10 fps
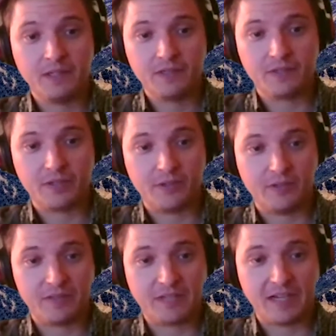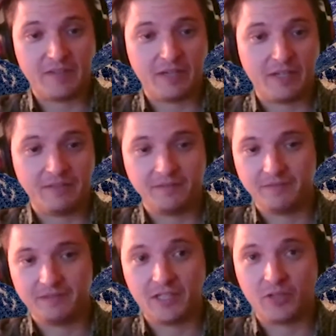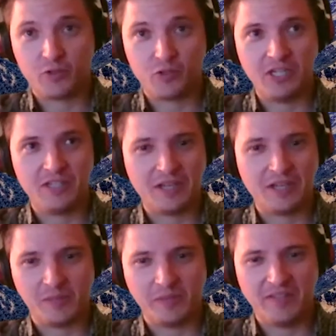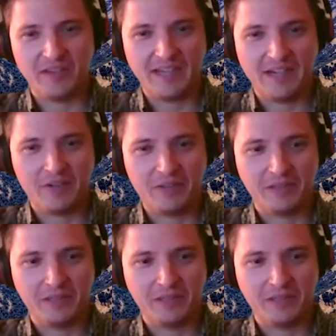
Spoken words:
So it's kind of there's details I'm leaving out,